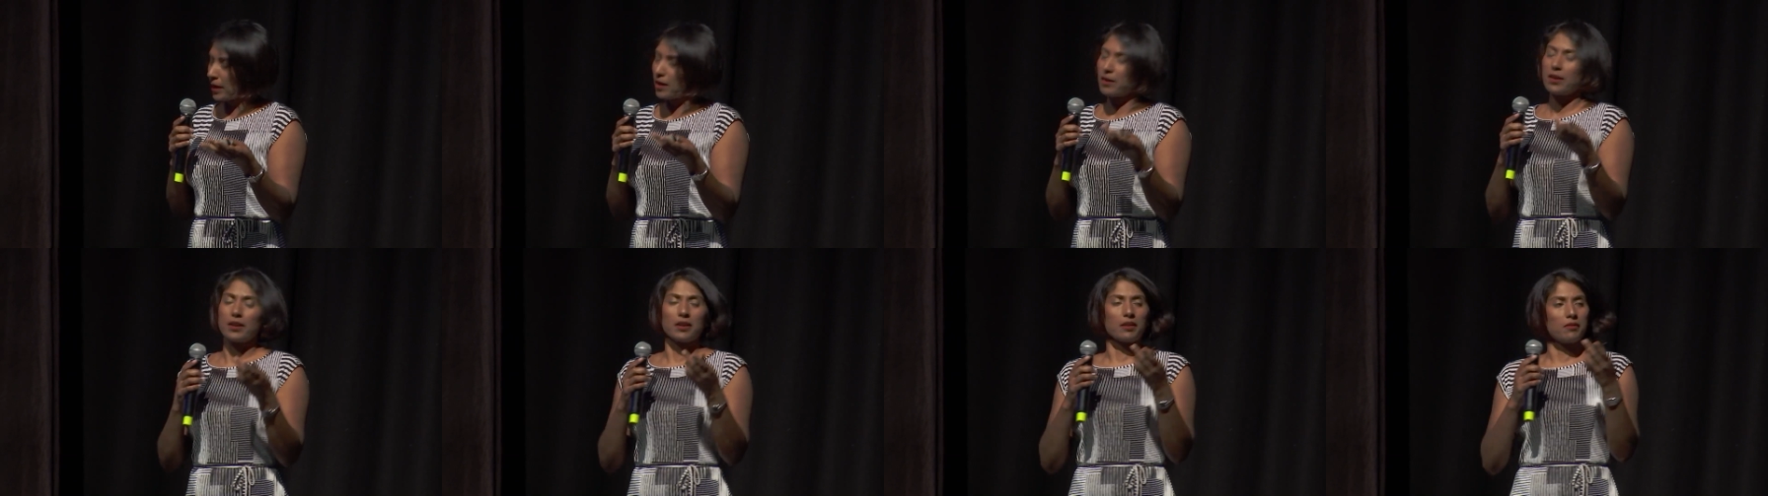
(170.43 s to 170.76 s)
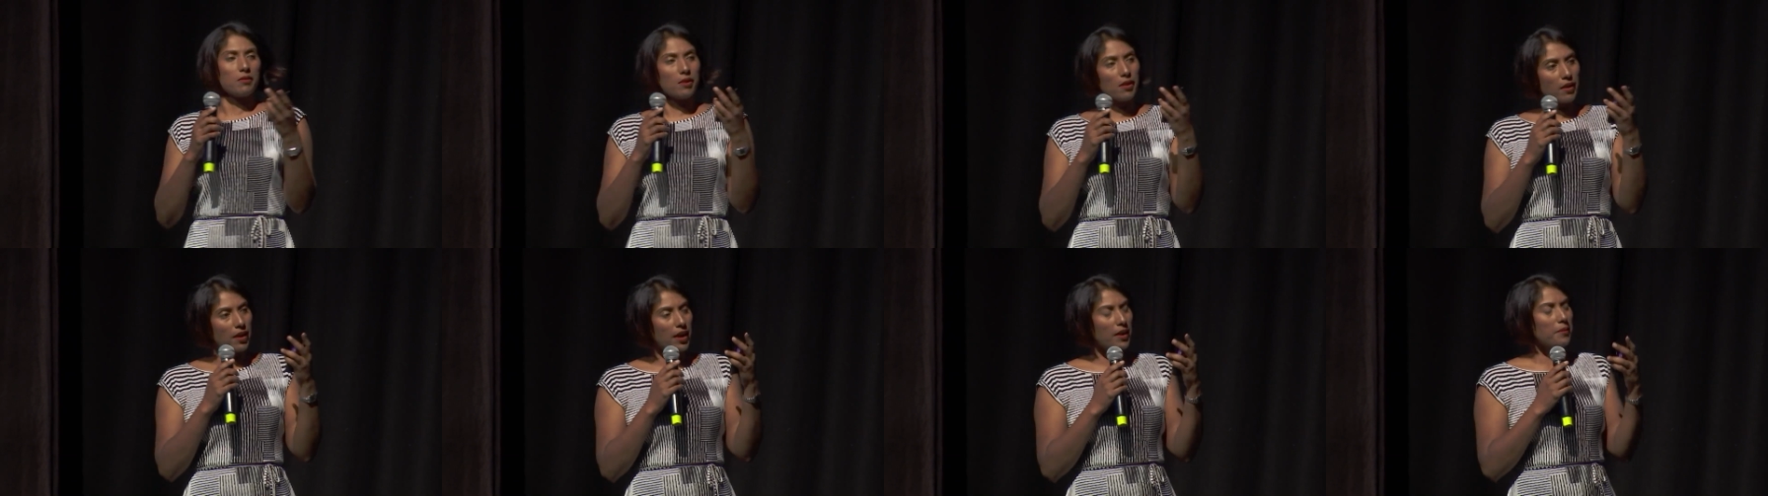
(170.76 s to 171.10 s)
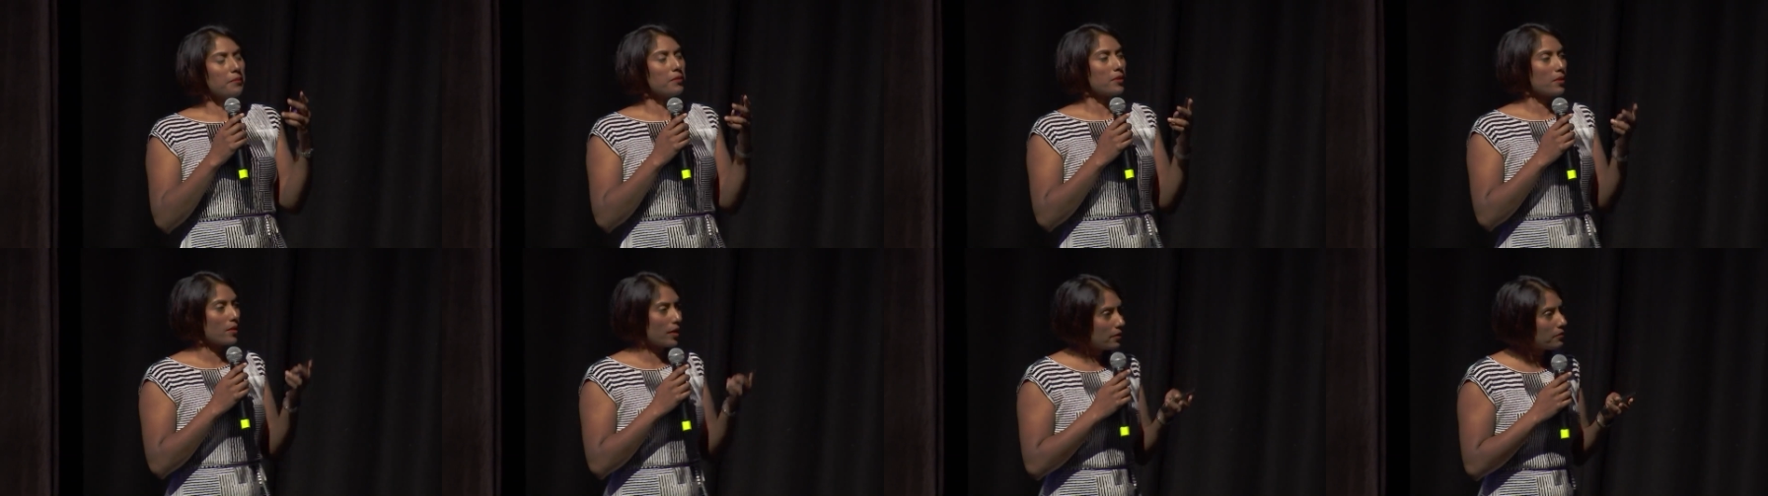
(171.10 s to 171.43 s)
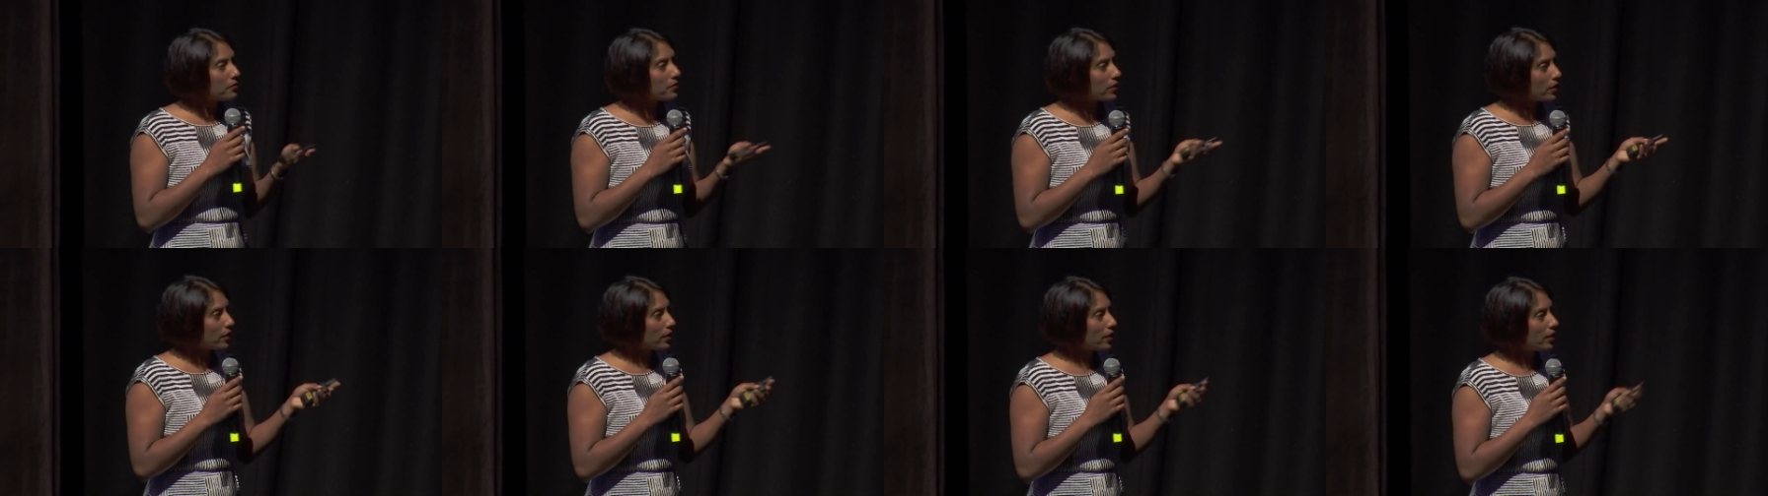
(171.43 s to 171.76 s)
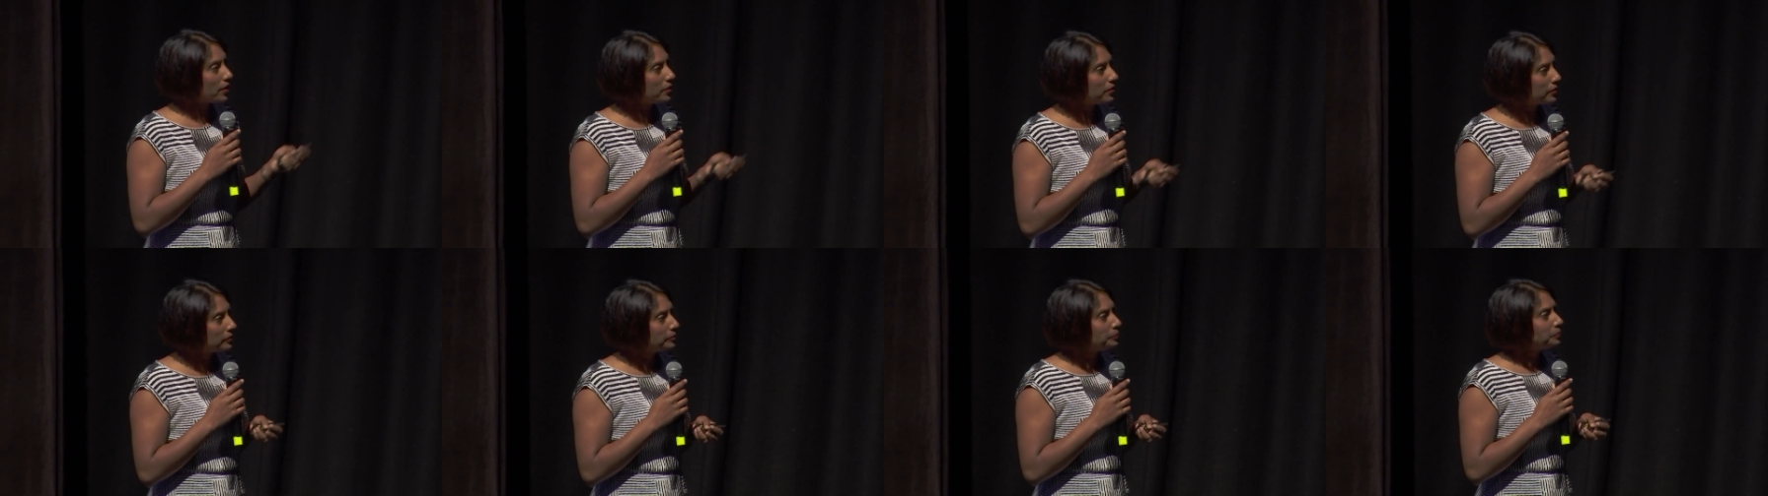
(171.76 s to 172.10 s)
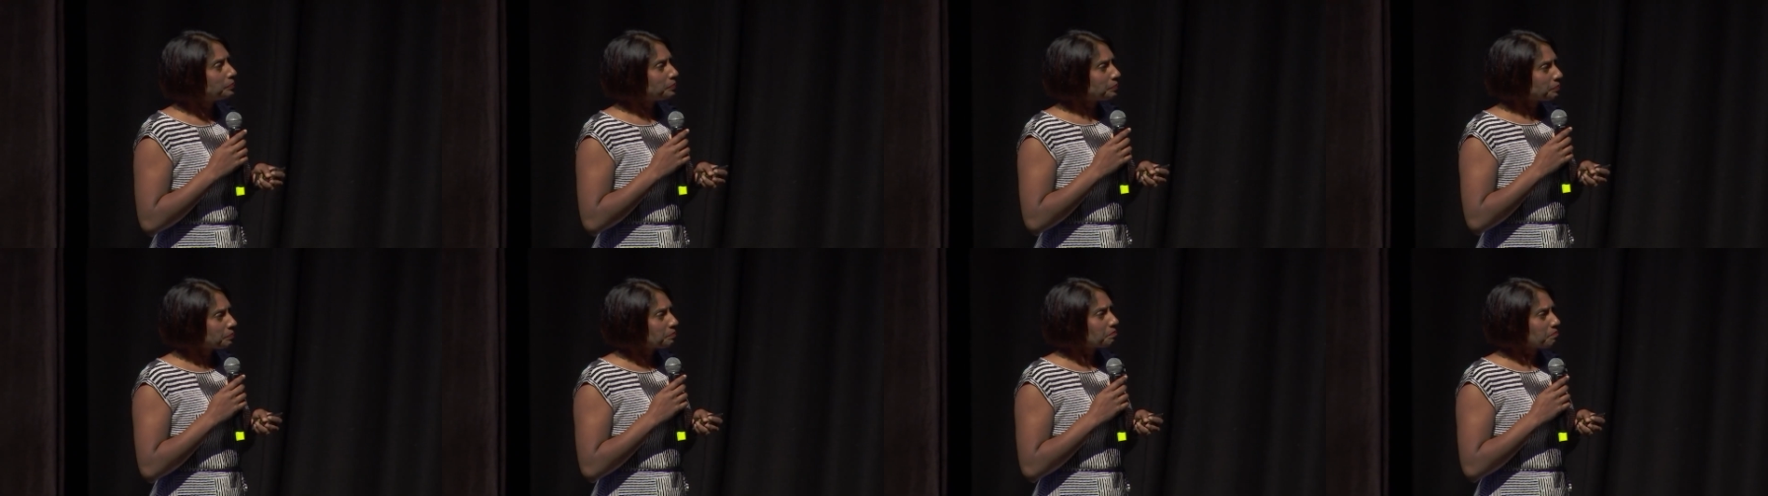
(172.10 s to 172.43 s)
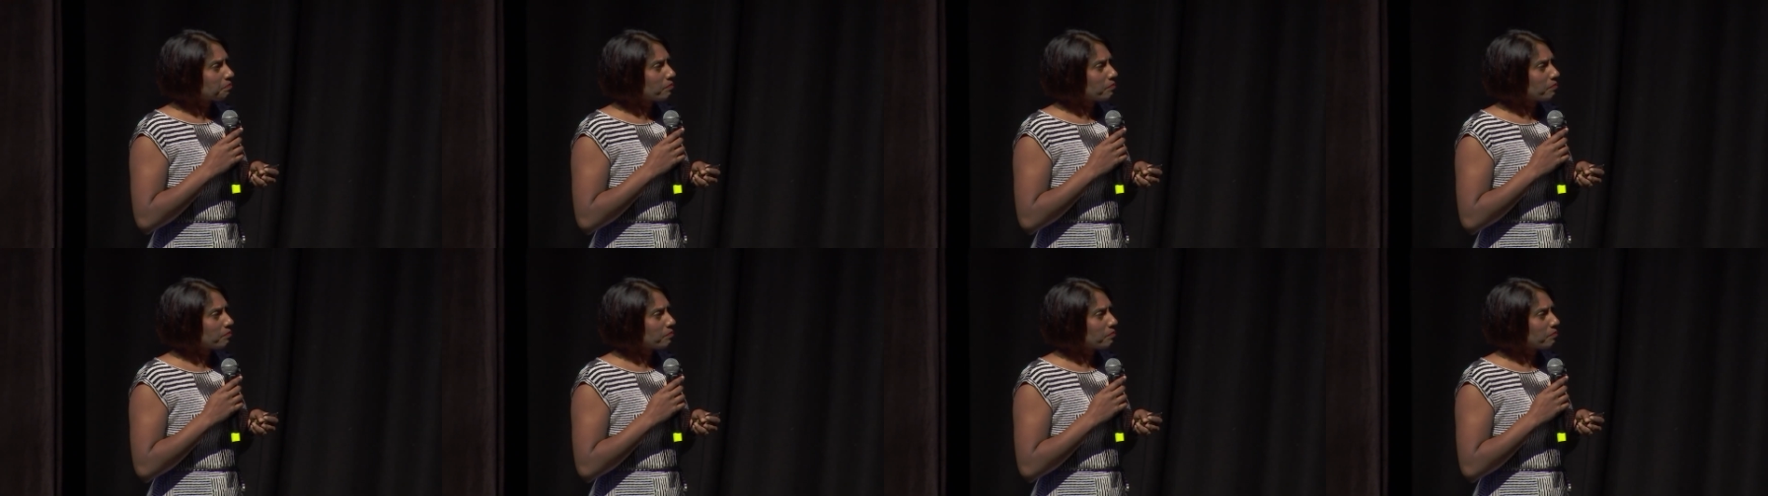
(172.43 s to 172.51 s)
Like, all right, fair enough.